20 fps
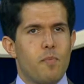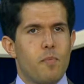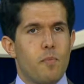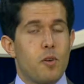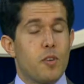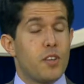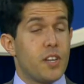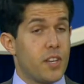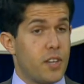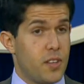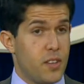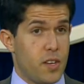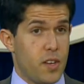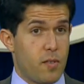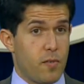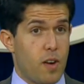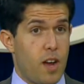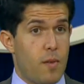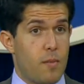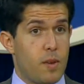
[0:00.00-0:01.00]
particularly
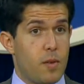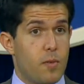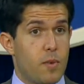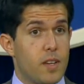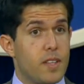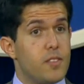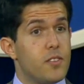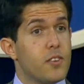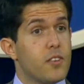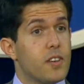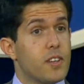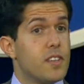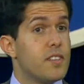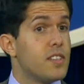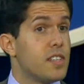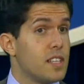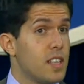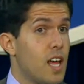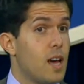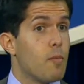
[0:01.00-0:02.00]
if Romney wins, you're going to
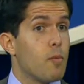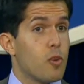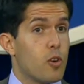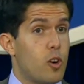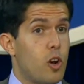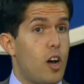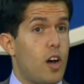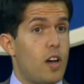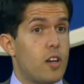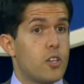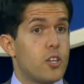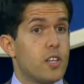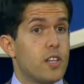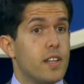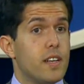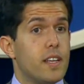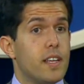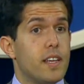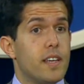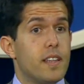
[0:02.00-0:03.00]
see a lot more
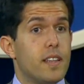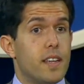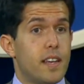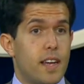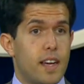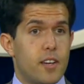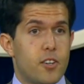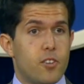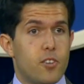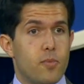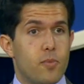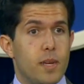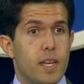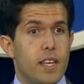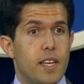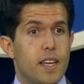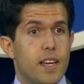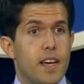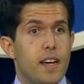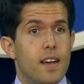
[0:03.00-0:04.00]
caution in the national
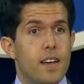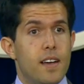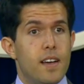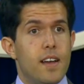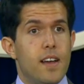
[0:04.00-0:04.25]
media